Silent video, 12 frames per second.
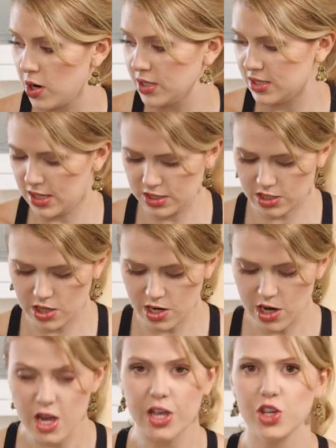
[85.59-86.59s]

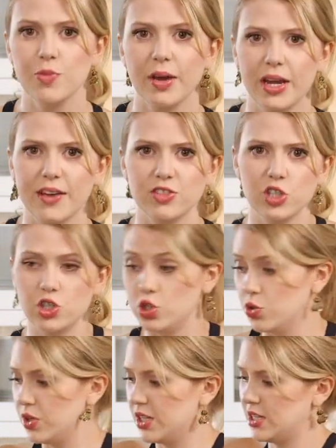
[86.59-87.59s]
processor, you might have to
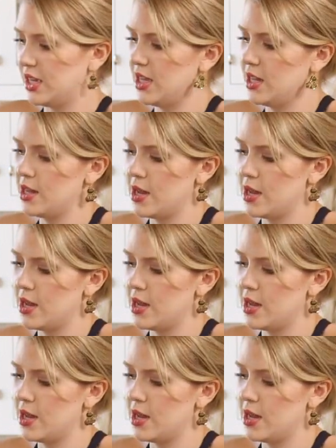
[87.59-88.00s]
do this in